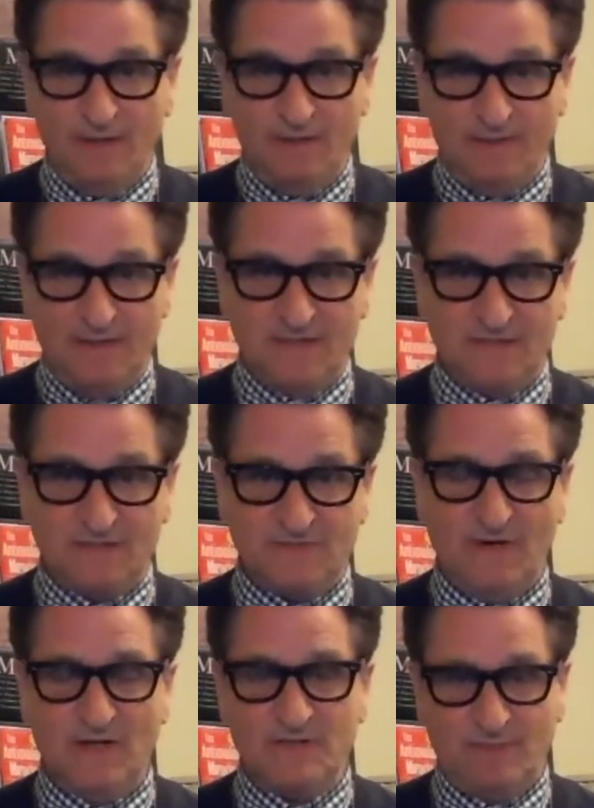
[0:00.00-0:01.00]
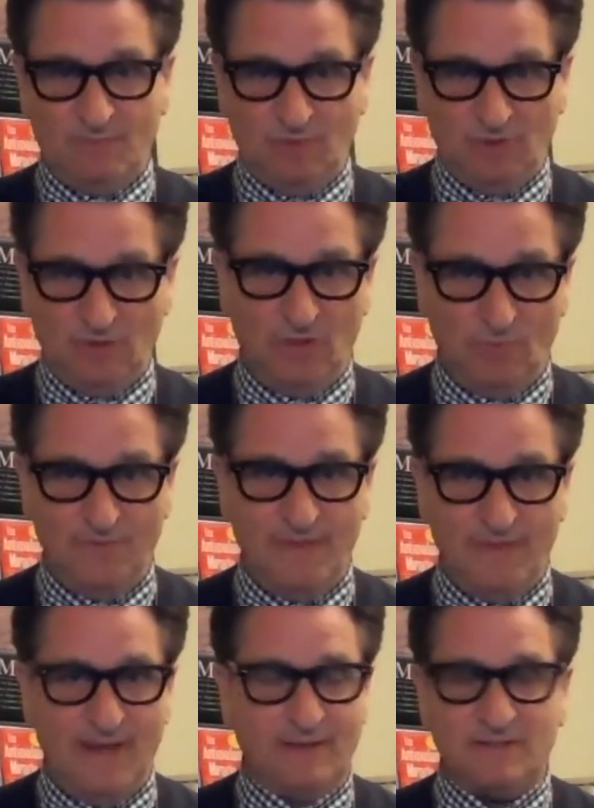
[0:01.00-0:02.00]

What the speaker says: That's as far as I'm going to go with that,